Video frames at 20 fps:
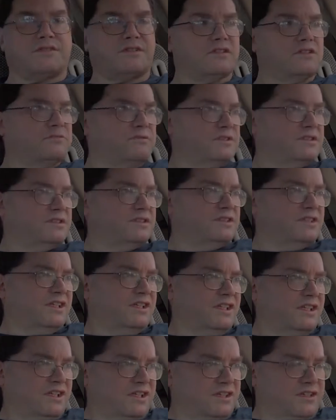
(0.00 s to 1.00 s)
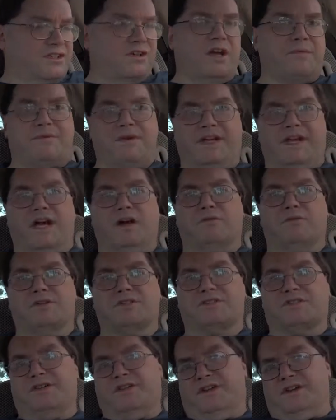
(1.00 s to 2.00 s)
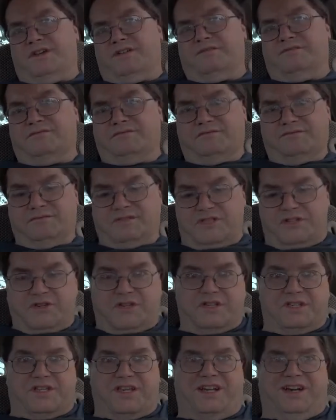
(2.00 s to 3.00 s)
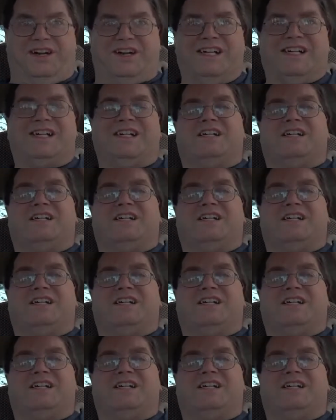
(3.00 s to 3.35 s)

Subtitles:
So I pig out once a year, as you can tell.